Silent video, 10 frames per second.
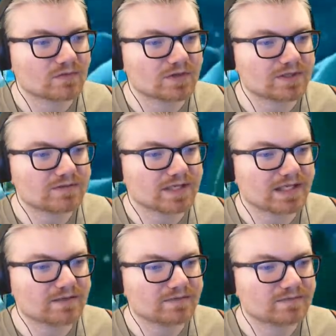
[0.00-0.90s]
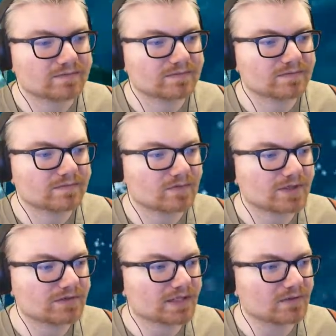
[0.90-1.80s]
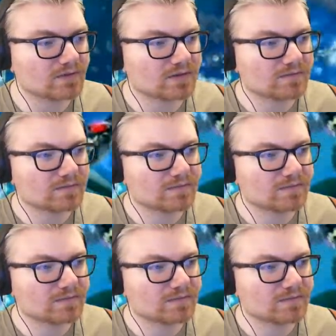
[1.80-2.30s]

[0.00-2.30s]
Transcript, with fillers: Where are you at? Where are you at? Whoop.